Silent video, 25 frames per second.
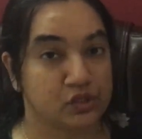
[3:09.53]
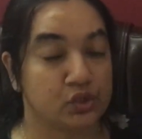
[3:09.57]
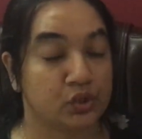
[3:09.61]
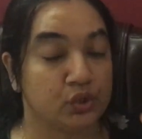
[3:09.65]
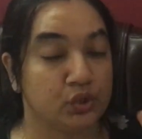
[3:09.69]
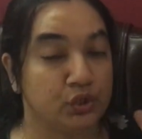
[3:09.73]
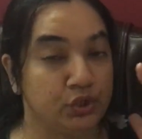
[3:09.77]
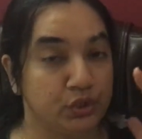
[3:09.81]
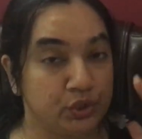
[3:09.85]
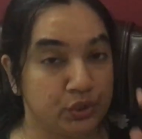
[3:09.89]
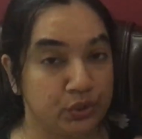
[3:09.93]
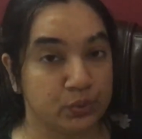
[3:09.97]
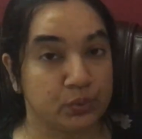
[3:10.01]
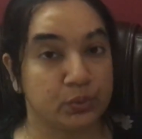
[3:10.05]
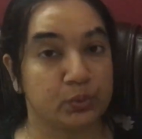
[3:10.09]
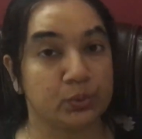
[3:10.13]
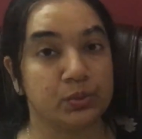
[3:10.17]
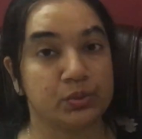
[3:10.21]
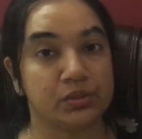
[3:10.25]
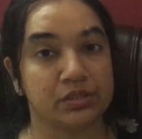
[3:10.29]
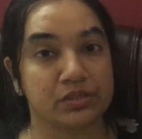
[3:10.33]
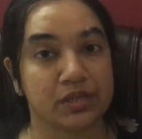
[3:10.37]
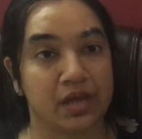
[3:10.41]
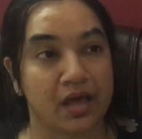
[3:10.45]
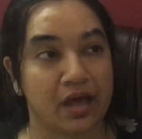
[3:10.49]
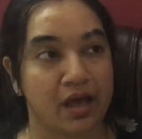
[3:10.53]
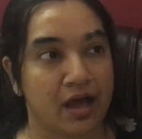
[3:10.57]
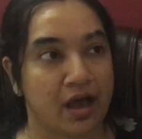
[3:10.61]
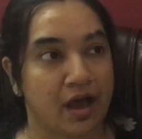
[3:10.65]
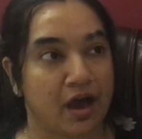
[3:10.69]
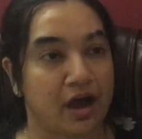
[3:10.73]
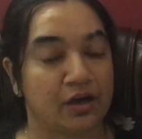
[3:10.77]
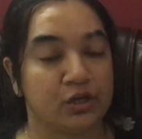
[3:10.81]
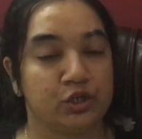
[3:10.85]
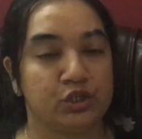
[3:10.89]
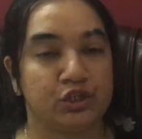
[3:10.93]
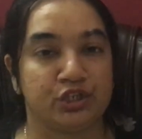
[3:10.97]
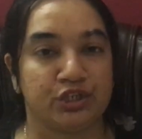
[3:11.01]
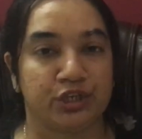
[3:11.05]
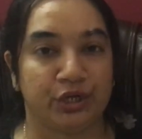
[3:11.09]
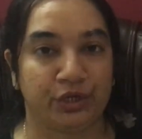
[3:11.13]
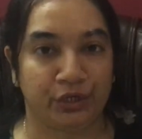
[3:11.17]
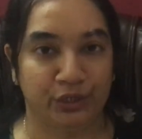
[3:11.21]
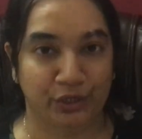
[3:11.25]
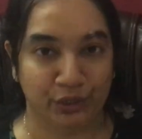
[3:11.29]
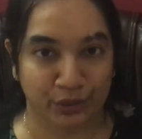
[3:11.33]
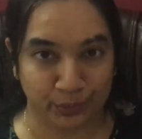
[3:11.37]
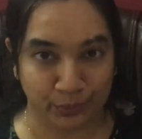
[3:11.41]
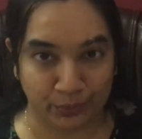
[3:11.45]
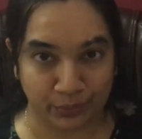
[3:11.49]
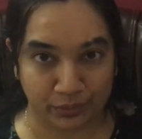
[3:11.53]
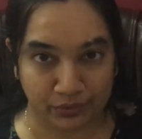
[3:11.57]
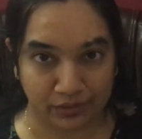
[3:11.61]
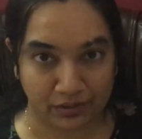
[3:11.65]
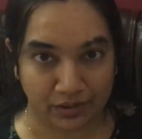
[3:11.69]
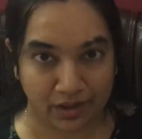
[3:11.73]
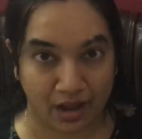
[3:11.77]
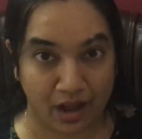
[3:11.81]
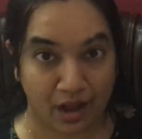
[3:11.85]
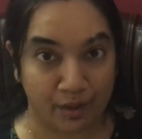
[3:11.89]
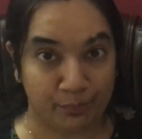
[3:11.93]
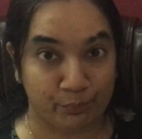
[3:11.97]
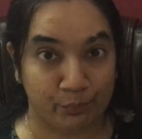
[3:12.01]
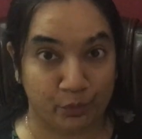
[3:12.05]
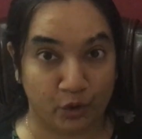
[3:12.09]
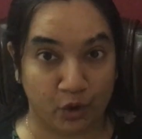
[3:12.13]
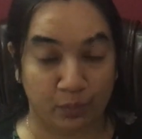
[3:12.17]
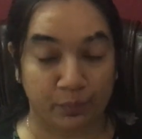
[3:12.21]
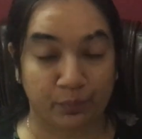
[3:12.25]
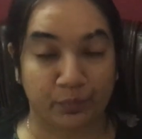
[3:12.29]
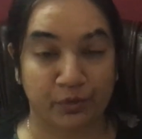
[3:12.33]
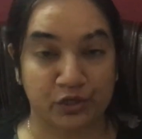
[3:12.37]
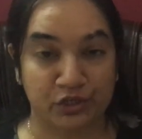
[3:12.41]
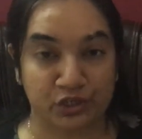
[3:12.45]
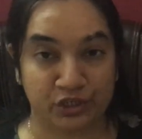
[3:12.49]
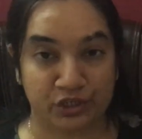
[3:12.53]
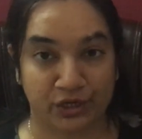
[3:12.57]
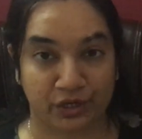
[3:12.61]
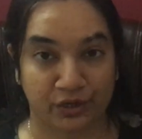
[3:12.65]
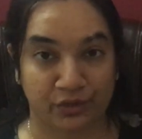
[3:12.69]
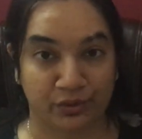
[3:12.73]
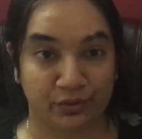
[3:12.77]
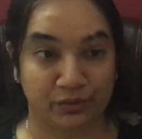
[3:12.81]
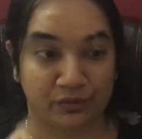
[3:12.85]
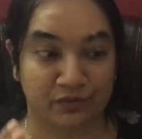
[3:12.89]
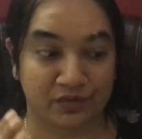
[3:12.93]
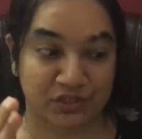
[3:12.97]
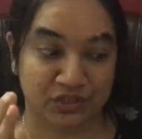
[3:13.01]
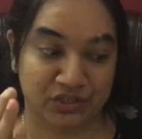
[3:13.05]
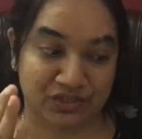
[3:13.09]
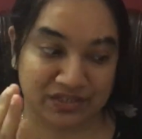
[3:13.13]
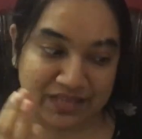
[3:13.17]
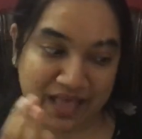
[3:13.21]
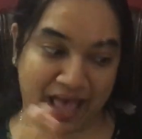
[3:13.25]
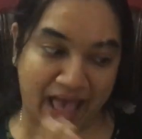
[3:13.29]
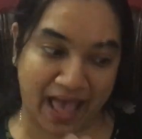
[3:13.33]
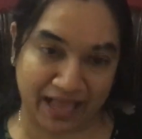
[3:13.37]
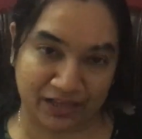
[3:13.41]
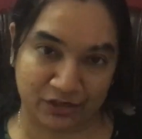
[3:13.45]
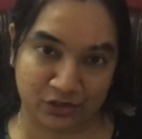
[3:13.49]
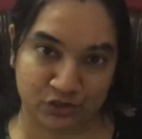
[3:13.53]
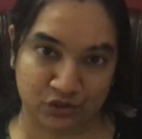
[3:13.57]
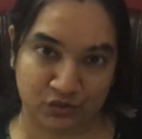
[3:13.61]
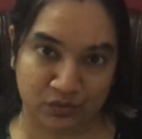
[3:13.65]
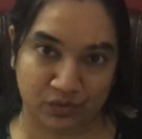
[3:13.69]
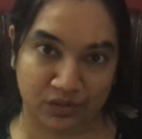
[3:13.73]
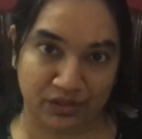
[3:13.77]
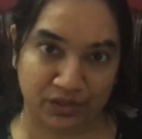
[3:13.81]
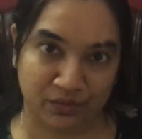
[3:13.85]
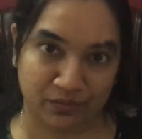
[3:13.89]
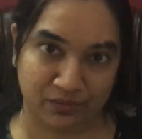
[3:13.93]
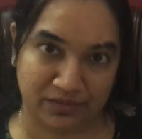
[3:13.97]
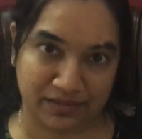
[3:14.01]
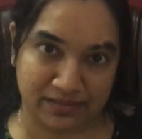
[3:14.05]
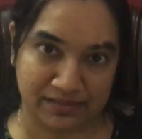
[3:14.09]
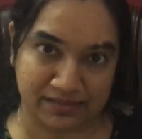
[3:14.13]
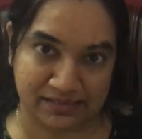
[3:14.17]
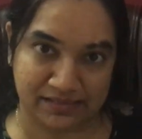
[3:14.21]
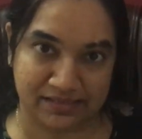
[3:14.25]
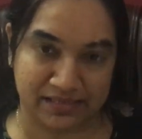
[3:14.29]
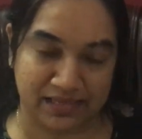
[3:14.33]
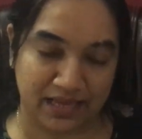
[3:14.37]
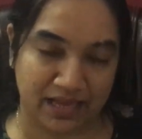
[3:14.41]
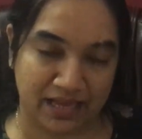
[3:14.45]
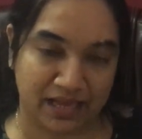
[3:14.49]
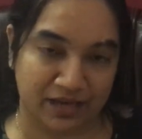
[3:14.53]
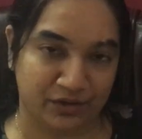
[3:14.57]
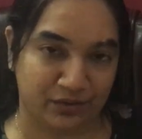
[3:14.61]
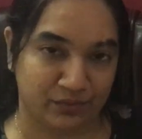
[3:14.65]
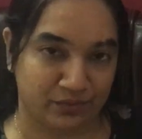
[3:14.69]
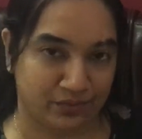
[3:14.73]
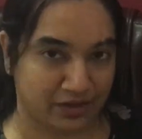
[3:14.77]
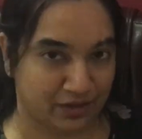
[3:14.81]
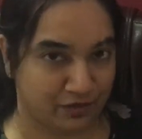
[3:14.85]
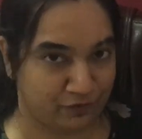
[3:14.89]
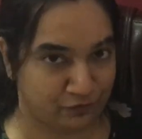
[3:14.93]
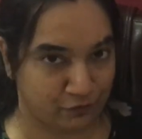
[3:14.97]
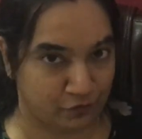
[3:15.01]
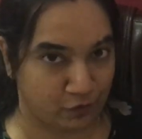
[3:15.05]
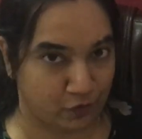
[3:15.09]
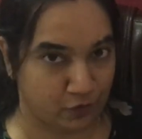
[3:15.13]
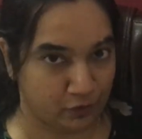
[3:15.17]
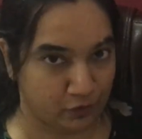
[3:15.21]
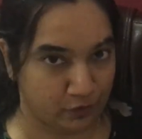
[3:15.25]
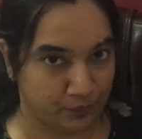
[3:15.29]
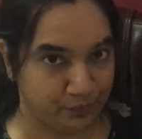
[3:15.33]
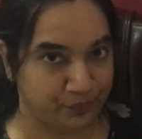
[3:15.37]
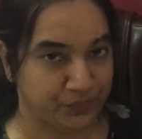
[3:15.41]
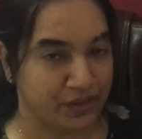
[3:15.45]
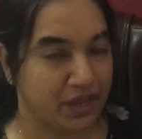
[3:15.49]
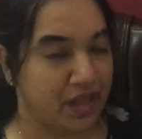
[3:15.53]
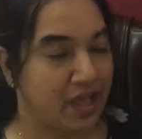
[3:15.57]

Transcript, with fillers: So use a schedule, a proper schedule, which is actually you can see and you can follow.